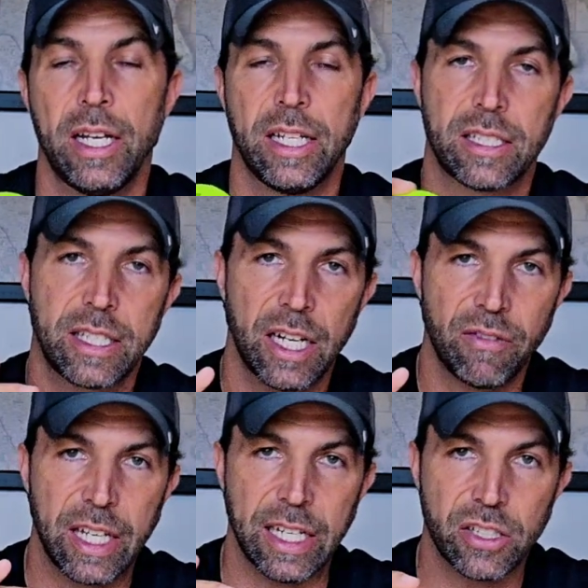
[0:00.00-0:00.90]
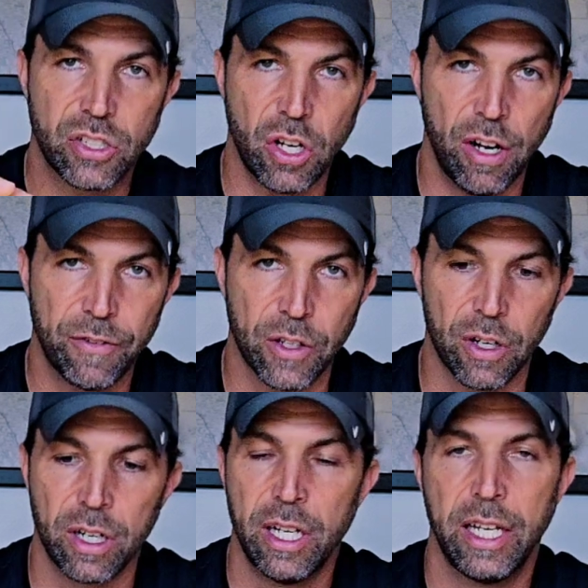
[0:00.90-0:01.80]
Instead of getting
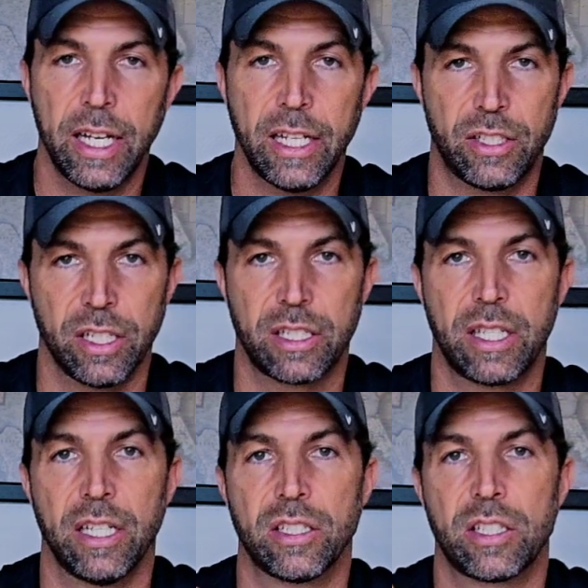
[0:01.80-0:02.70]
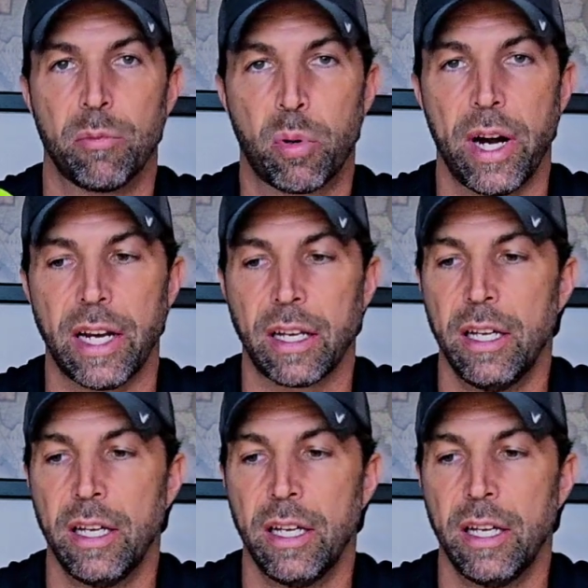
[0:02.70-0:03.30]
softer, it just tends to break.